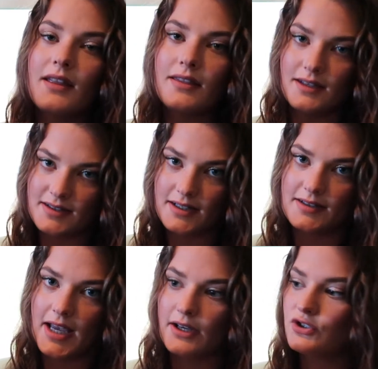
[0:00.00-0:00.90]
this
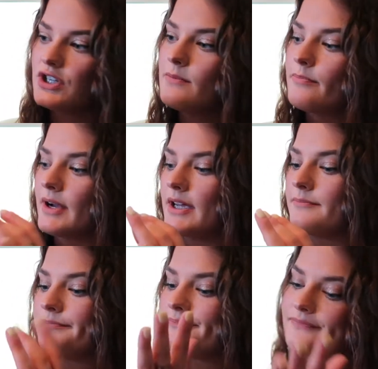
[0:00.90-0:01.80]
exact sheet, but
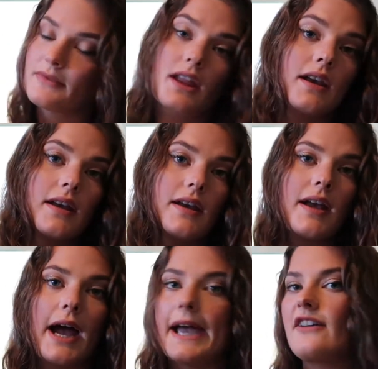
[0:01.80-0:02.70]

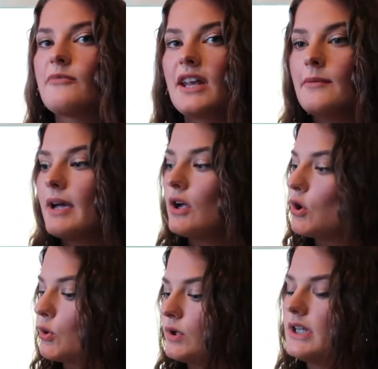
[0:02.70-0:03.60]
I have made it my
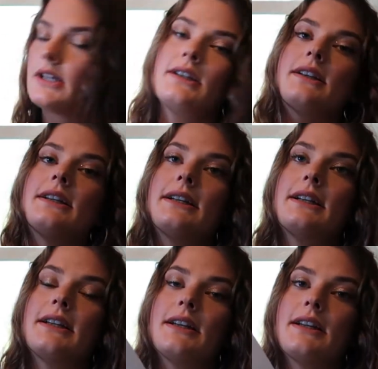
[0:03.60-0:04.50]
own.
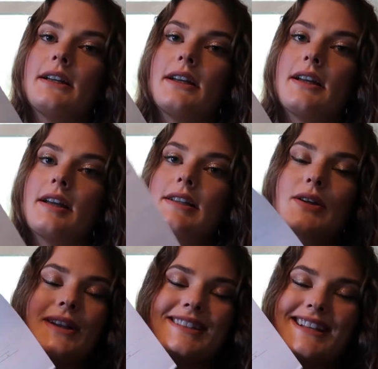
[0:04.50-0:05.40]

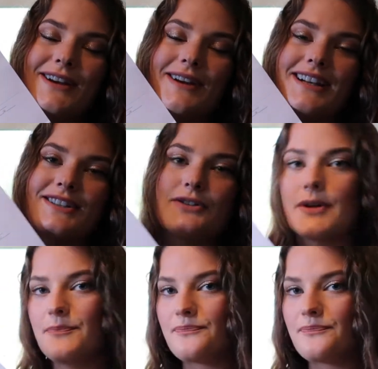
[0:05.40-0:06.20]
So let's get right into it.